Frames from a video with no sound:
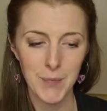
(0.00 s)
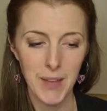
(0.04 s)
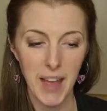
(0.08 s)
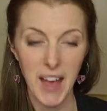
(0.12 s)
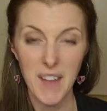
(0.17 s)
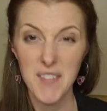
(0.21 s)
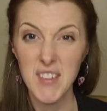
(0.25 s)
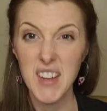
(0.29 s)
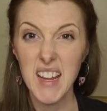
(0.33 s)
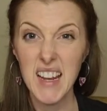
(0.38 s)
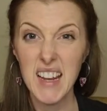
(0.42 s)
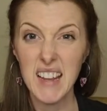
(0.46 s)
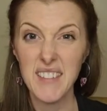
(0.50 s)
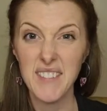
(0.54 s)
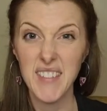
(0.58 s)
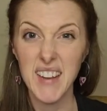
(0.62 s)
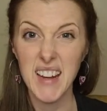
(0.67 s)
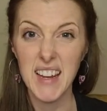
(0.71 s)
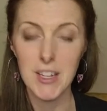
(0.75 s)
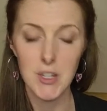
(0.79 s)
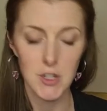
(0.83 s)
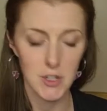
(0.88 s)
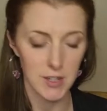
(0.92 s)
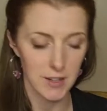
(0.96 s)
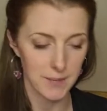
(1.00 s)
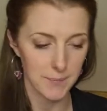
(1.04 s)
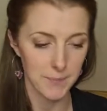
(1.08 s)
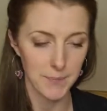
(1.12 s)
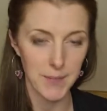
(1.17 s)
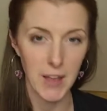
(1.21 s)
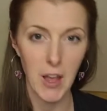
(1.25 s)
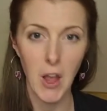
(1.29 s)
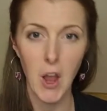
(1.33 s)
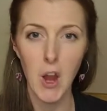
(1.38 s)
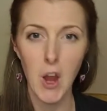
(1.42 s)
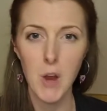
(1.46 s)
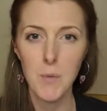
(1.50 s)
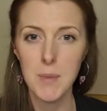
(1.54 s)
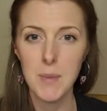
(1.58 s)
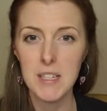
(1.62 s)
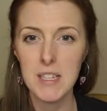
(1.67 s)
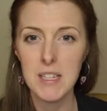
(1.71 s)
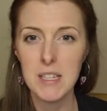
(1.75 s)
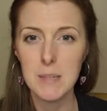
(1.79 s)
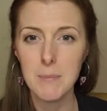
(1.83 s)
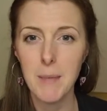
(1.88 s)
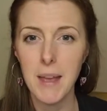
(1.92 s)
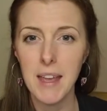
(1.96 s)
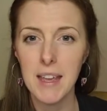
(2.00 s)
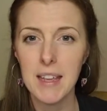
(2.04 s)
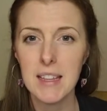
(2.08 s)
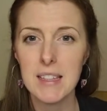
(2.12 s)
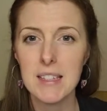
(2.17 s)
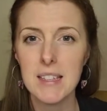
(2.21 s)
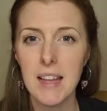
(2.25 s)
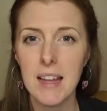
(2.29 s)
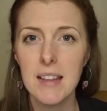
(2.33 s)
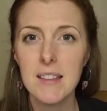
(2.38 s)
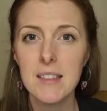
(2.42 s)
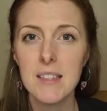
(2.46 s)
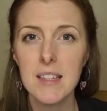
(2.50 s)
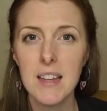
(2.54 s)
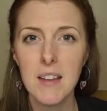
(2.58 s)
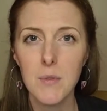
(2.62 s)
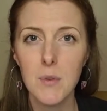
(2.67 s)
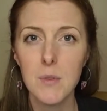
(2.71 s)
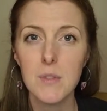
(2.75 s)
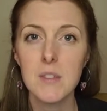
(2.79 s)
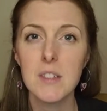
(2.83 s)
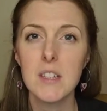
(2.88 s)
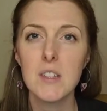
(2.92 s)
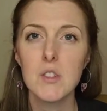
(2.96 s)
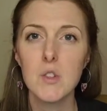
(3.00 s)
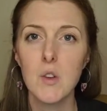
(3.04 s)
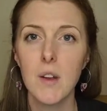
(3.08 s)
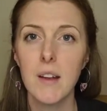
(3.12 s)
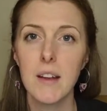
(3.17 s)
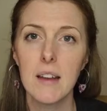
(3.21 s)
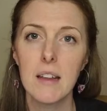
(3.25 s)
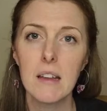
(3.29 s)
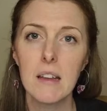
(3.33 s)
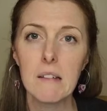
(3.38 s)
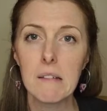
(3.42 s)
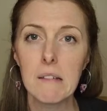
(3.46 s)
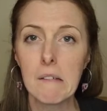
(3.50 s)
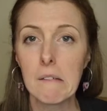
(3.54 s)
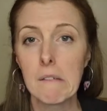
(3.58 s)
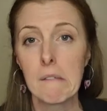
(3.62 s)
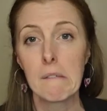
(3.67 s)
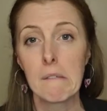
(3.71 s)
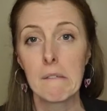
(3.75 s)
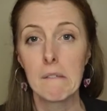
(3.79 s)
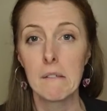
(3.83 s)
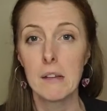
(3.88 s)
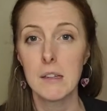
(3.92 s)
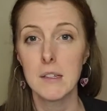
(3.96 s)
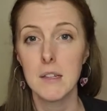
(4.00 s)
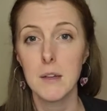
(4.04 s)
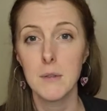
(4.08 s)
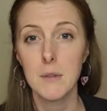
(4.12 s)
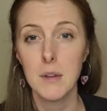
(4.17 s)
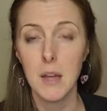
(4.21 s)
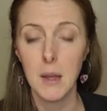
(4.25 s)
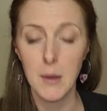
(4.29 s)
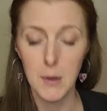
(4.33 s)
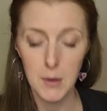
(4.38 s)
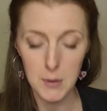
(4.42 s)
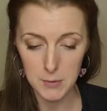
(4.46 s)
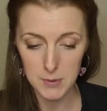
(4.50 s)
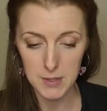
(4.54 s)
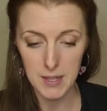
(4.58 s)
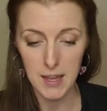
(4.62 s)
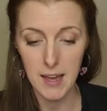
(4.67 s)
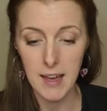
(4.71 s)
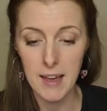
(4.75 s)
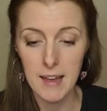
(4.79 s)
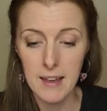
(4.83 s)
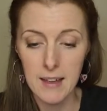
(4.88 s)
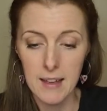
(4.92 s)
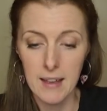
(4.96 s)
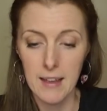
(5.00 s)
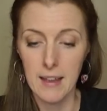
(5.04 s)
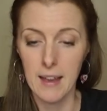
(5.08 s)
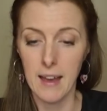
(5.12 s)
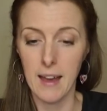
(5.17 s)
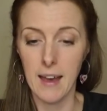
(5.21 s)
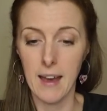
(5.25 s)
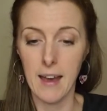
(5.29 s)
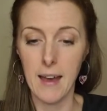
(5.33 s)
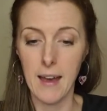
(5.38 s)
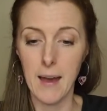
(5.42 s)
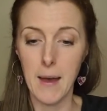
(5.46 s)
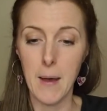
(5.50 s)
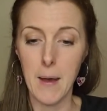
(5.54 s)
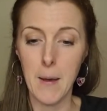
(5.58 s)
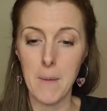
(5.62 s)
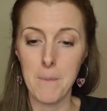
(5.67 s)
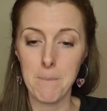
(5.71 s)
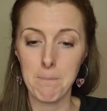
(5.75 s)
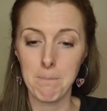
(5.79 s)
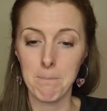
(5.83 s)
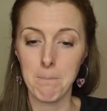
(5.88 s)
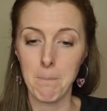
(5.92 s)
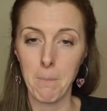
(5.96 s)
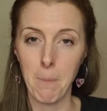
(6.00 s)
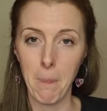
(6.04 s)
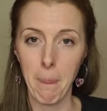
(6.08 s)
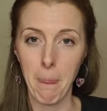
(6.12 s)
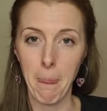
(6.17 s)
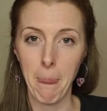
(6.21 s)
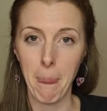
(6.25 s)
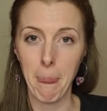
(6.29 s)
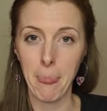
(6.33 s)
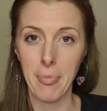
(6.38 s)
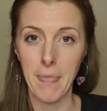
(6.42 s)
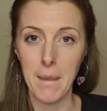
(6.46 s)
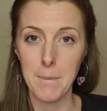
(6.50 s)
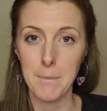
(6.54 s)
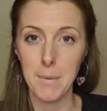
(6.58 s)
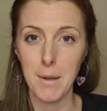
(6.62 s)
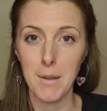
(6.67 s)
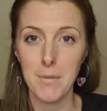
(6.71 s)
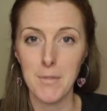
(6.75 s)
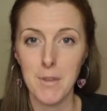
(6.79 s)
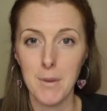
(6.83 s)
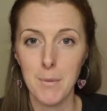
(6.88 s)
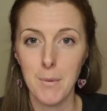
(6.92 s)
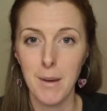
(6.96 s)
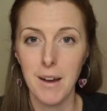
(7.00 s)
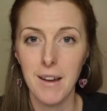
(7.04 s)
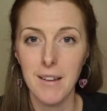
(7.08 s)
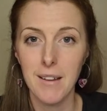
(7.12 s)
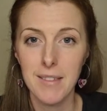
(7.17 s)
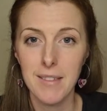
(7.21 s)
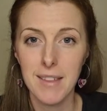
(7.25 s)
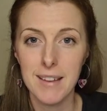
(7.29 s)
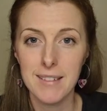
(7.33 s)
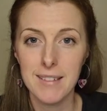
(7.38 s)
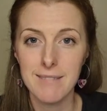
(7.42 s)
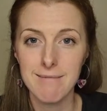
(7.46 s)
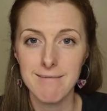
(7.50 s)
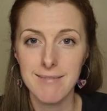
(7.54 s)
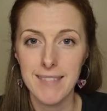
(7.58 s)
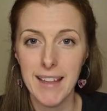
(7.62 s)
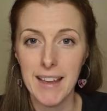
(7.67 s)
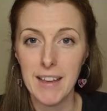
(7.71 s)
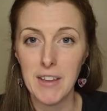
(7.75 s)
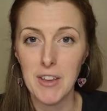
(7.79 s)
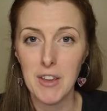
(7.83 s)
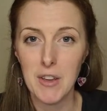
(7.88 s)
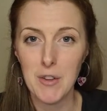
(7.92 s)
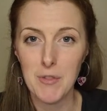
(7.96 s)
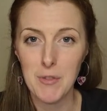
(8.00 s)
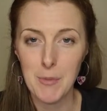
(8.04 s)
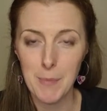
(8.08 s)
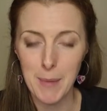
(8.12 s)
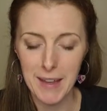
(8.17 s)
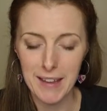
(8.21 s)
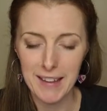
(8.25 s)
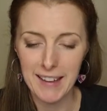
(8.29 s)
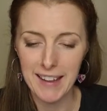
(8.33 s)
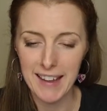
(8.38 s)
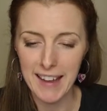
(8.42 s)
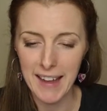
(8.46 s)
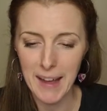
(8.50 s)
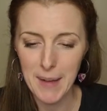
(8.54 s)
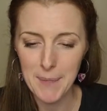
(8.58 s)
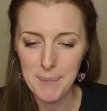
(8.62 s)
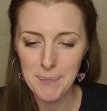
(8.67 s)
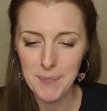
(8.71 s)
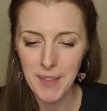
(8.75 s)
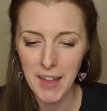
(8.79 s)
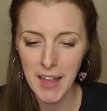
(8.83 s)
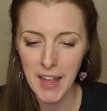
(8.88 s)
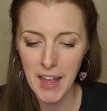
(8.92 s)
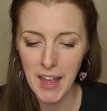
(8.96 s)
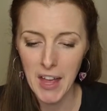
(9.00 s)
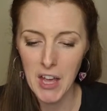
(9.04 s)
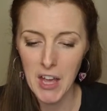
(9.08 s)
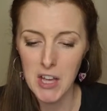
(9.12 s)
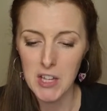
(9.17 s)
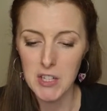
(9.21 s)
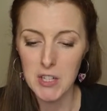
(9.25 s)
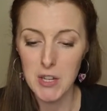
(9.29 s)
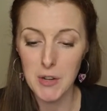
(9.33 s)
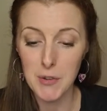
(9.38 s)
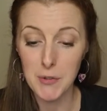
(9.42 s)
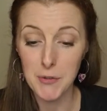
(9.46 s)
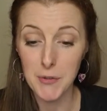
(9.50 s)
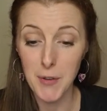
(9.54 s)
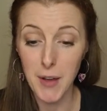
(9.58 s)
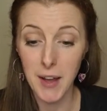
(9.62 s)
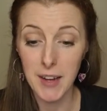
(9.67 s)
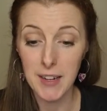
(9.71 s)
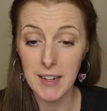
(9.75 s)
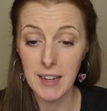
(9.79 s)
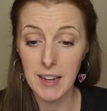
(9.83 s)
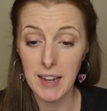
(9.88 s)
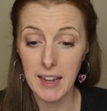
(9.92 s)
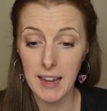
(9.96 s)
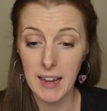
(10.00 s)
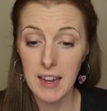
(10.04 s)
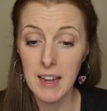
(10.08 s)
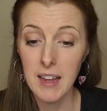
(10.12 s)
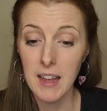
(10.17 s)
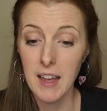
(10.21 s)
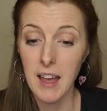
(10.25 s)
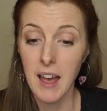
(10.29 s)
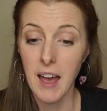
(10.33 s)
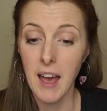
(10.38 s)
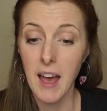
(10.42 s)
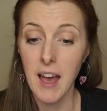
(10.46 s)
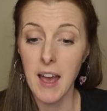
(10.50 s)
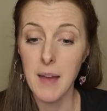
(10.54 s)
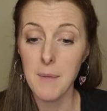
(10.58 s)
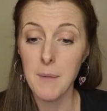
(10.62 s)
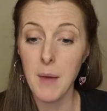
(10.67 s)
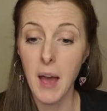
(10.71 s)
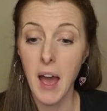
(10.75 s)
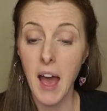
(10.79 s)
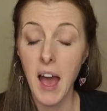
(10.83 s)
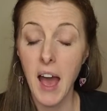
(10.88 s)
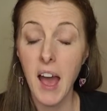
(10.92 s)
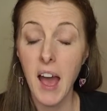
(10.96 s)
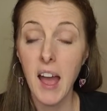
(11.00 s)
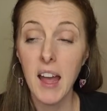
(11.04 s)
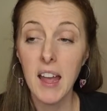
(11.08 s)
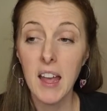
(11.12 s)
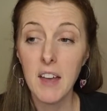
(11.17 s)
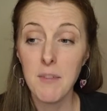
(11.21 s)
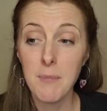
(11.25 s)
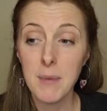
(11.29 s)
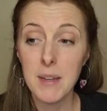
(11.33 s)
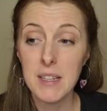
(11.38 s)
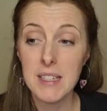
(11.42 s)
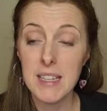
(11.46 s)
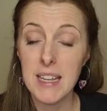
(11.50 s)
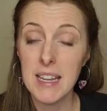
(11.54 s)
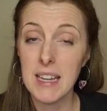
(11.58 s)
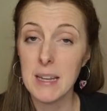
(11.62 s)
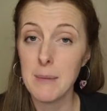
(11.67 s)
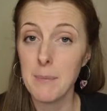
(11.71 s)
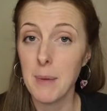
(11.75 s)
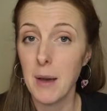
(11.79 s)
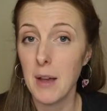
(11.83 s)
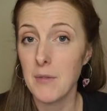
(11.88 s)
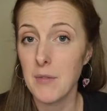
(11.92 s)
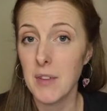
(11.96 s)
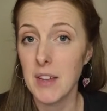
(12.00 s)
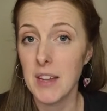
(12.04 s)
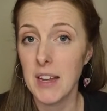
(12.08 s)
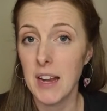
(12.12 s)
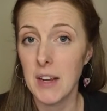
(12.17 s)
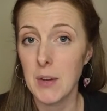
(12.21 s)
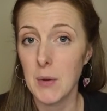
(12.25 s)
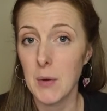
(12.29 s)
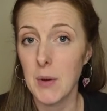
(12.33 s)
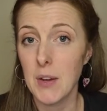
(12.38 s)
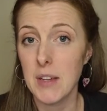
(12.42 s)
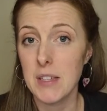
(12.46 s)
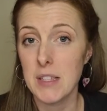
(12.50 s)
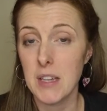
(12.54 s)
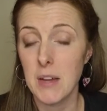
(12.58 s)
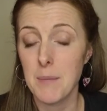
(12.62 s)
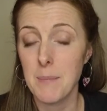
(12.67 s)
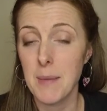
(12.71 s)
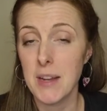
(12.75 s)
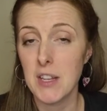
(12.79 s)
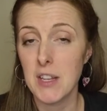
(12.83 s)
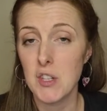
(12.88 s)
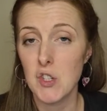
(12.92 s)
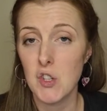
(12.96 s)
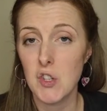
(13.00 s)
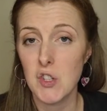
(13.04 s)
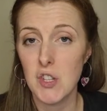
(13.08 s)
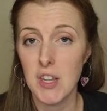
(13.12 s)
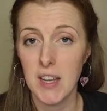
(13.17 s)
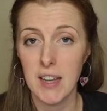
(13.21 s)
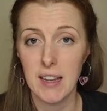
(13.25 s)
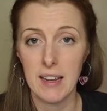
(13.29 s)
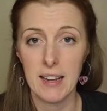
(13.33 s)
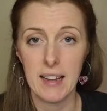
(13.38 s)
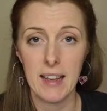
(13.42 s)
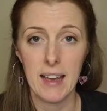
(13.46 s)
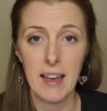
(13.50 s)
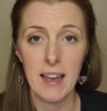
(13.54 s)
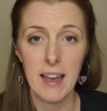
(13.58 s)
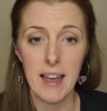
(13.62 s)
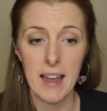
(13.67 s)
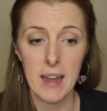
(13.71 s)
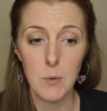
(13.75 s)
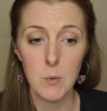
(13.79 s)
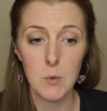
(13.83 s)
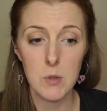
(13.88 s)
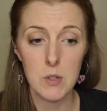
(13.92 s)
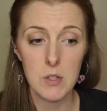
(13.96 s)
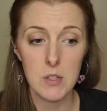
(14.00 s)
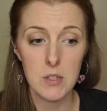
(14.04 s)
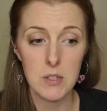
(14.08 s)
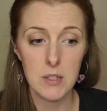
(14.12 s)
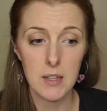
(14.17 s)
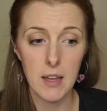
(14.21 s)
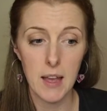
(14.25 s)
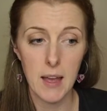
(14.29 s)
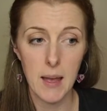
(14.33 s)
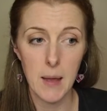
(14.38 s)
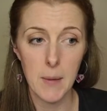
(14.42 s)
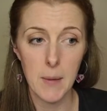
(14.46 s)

I've nearly finished. I hope this is making sense and everyone's enjoying it. Don't know who's there, but if you are, then thank you for being here. So finally, I have been taking part in Veganuary, as I mentioned earlier. It's